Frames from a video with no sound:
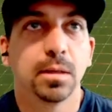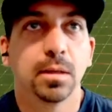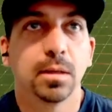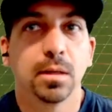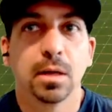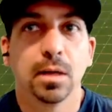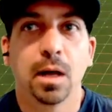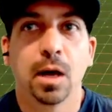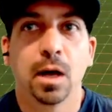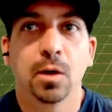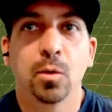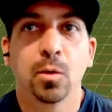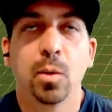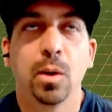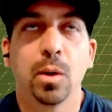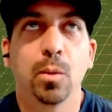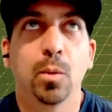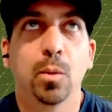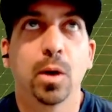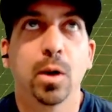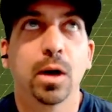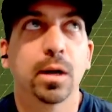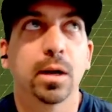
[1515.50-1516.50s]
I'll quit
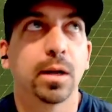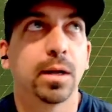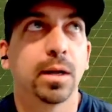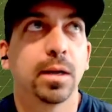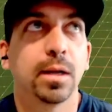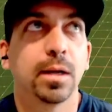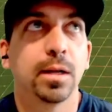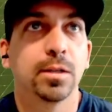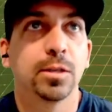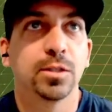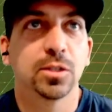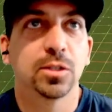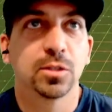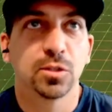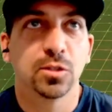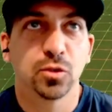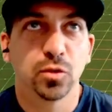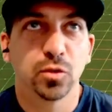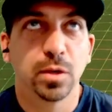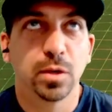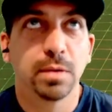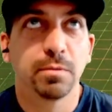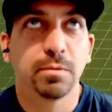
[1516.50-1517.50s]
work and just
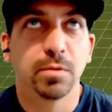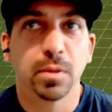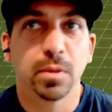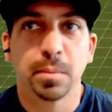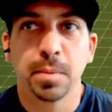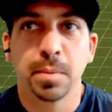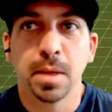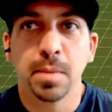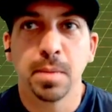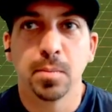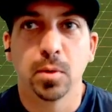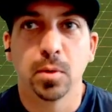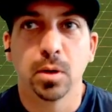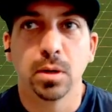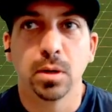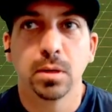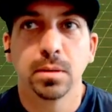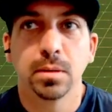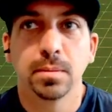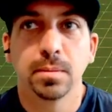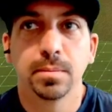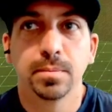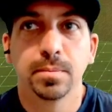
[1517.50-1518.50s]
stream for the people.
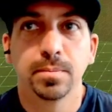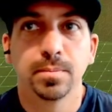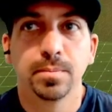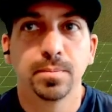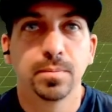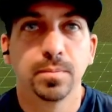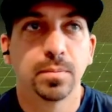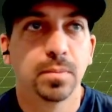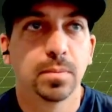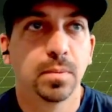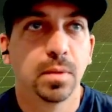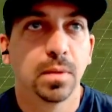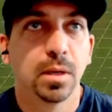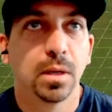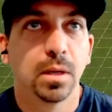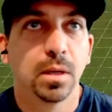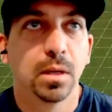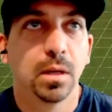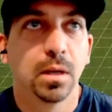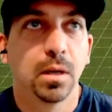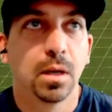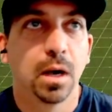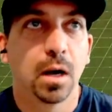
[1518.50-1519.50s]

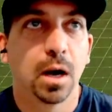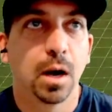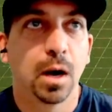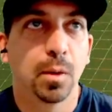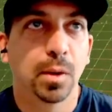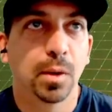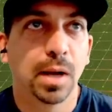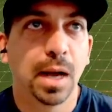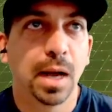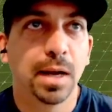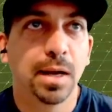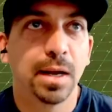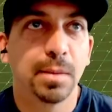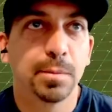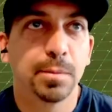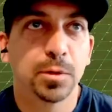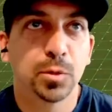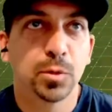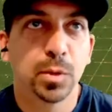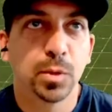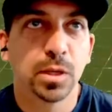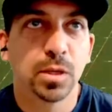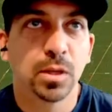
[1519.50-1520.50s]
All right, we're kind of in
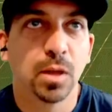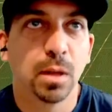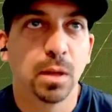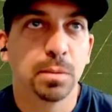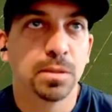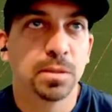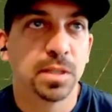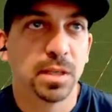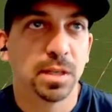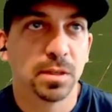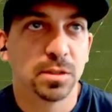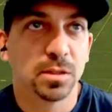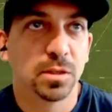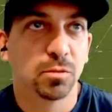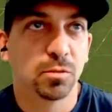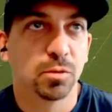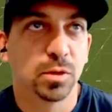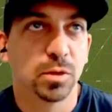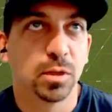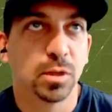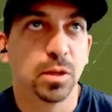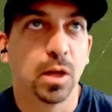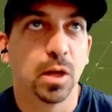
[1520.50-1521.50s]
between clubs here. It's a
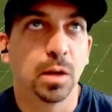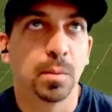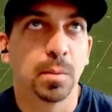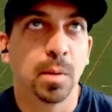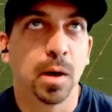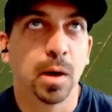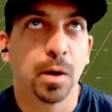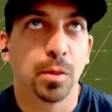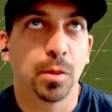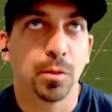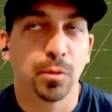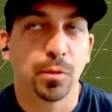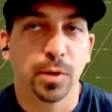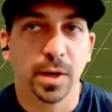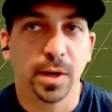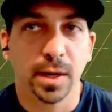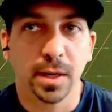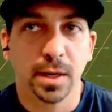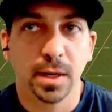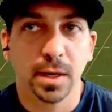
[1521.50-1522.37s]
really long par 3.